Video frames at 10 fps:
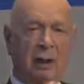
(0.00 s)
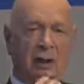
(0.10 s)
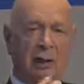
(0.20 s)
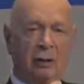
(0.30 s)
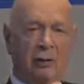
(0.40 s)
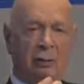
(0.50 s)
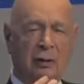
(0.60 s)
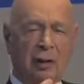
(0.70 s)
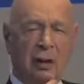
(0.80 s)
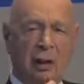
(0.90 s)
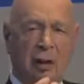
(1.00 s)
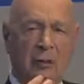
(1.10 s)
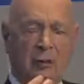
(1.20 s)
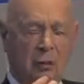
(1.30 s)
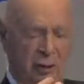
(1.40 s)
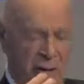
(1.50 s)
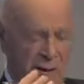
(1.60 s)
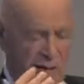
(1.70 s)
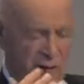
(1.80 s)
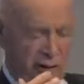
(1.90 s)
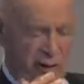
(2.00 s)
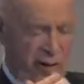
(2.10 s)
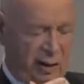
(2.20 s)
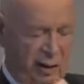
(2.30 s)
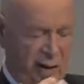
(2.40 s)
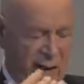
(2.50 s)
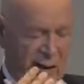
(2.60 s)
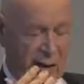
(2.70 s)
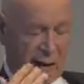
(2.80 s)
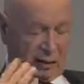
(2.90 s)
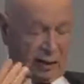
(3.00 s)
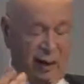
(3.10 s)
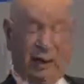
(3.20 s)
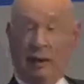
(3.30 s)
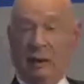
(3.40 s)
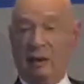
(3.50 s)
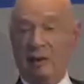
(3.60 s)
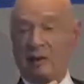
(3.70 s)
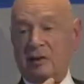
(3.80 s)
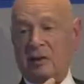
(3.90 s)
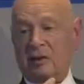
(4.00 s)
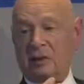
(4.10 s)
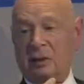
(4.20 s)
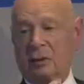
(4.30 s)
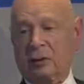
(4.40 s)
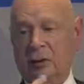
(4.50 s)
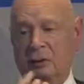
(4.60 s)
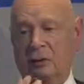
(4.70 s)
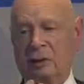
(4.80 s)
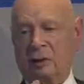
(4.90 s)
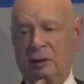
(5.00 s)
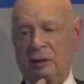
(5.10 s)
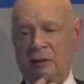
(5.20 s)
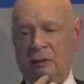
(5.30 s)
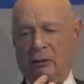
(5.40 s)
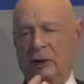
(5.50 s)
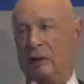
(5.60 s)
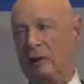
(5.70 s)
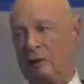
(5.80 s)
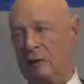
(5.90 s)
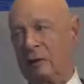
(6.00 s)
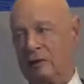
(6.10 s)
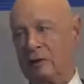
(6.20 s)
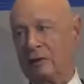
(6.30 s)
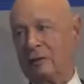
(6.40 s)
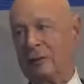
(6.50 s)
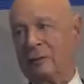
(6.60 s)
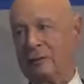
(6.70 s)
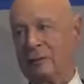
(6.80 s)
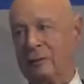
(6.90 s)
can you avoid that AI at the end leads us not into a totalitarian state?